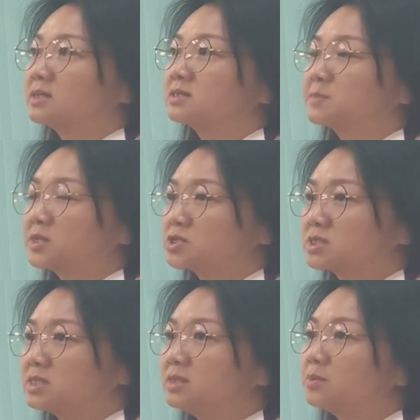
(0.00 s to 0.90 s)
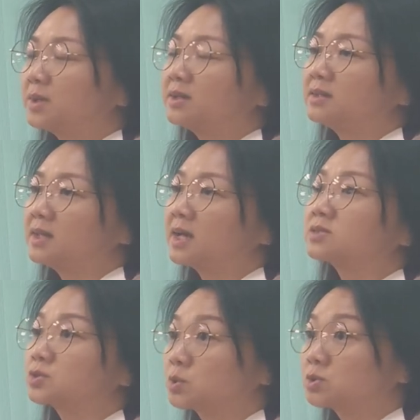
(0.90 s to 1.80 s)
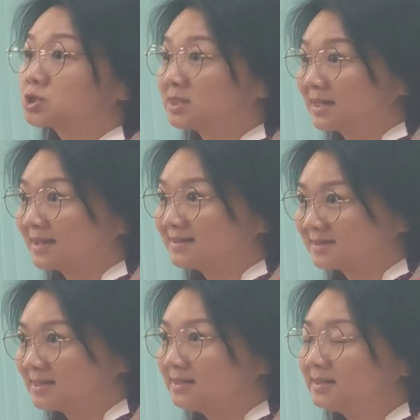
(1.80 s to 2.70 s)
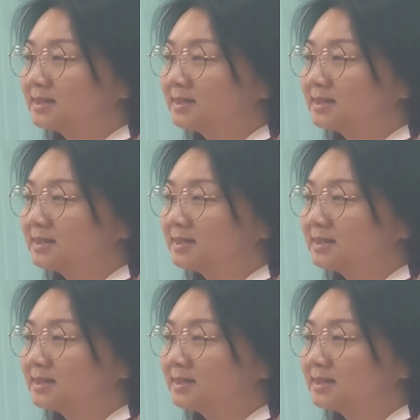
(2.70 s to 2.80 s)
especially when they are socializing,